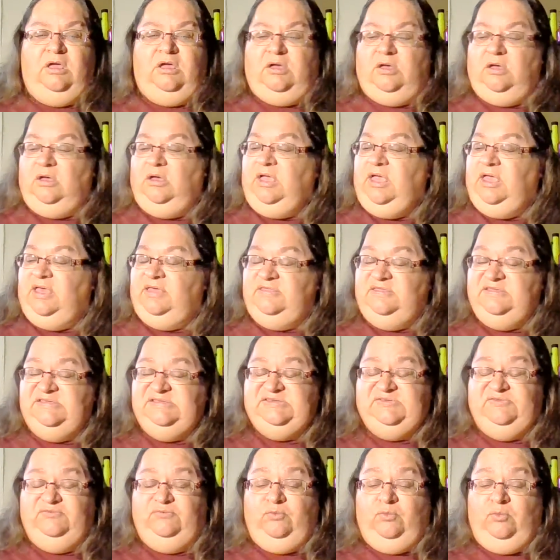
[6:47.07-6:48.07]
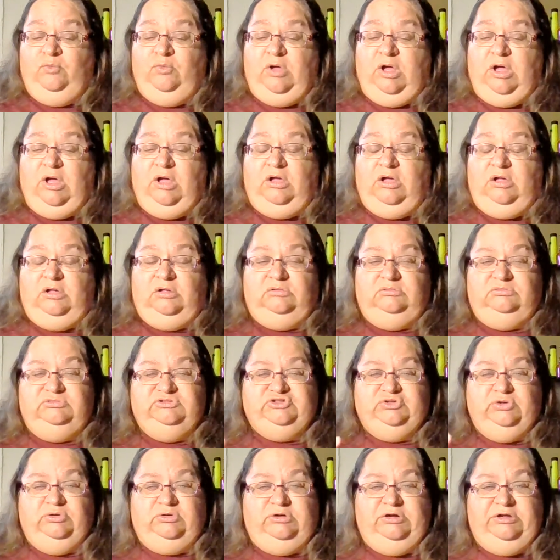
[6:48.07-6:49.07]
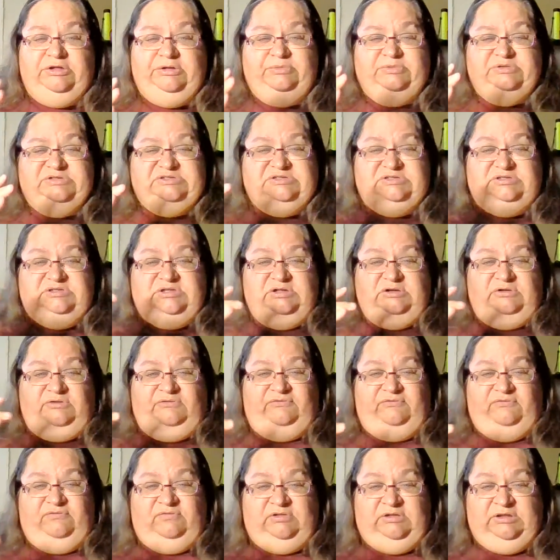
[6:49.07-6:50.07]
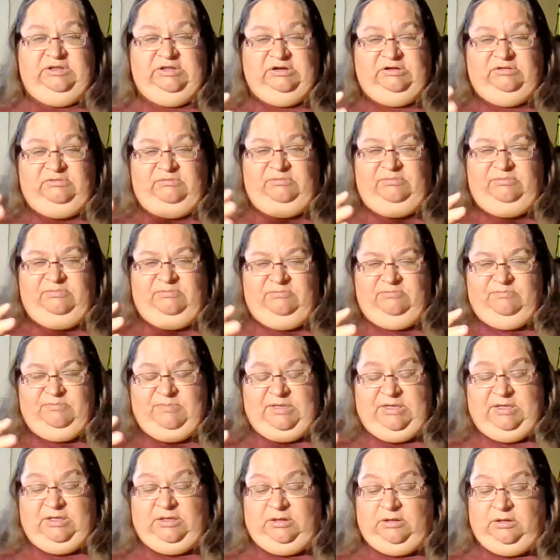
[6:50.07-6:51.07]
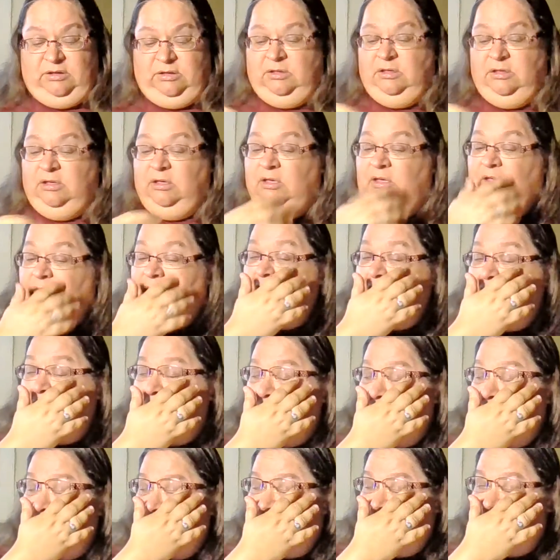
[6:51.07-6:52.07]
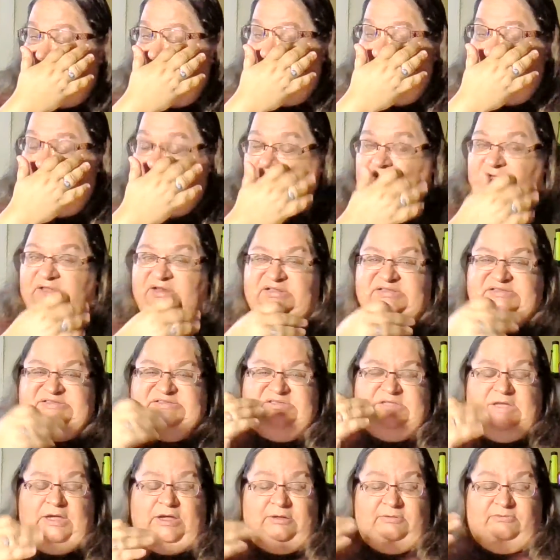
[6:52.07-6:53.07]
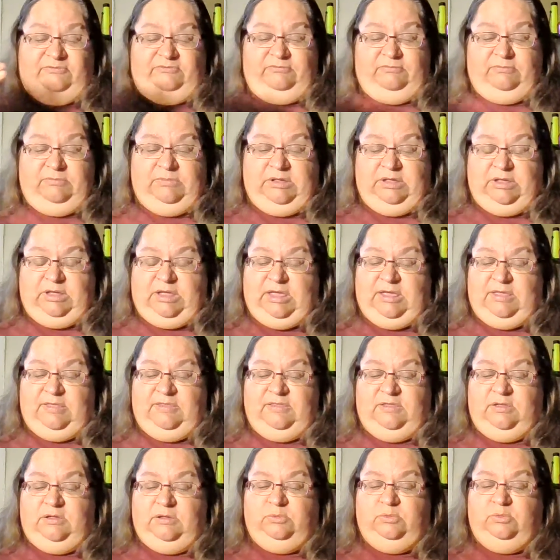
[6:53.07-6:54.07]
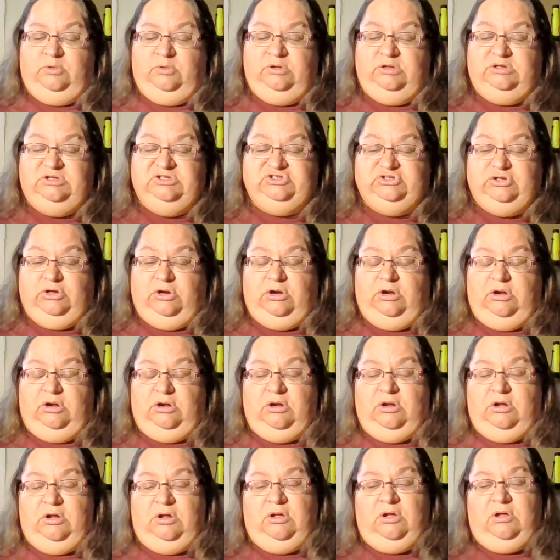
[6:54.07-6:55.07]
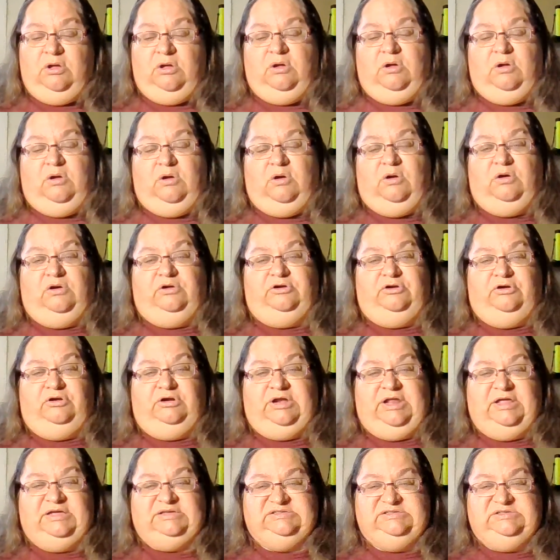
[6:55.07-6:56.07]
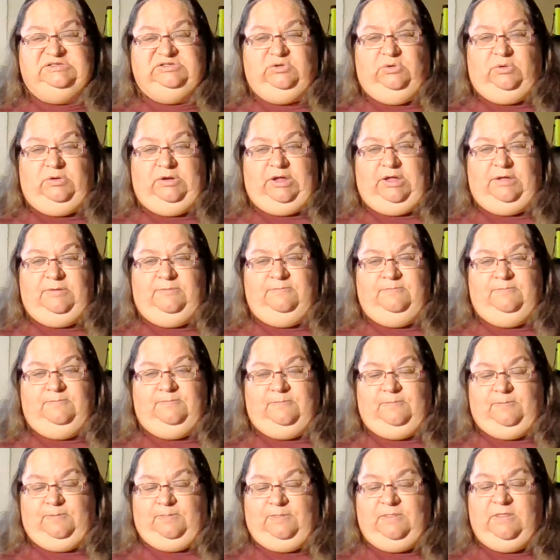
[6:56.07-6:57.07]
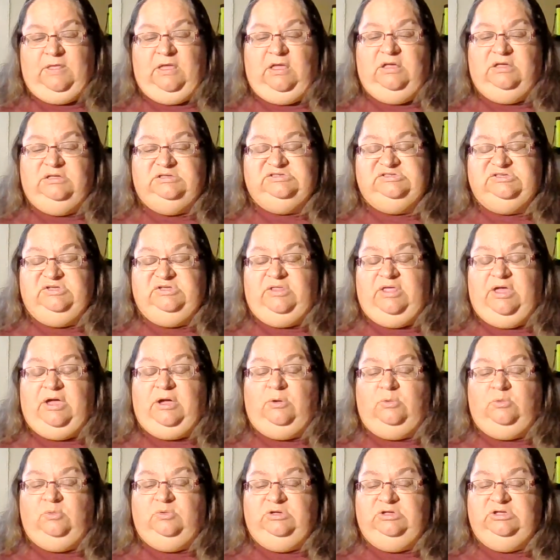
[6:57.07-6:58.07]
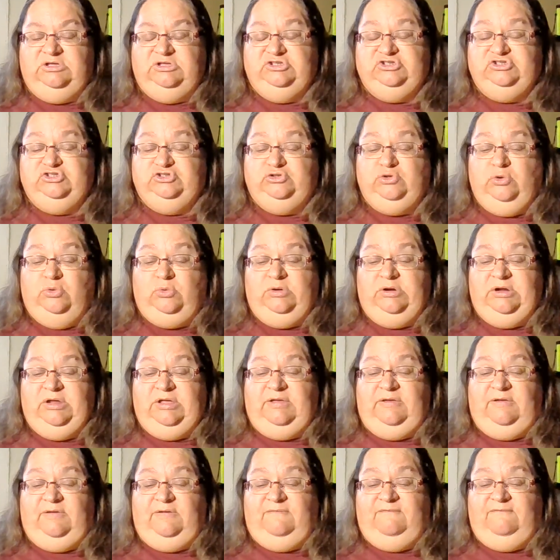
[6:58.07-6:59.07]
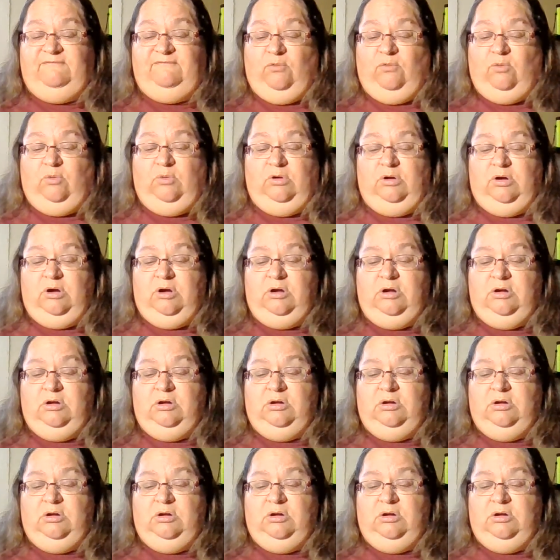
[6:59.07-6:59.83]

Okay, this story was little bit, so we're gonna stop, and then we're gonna start on our next story. So that was story 4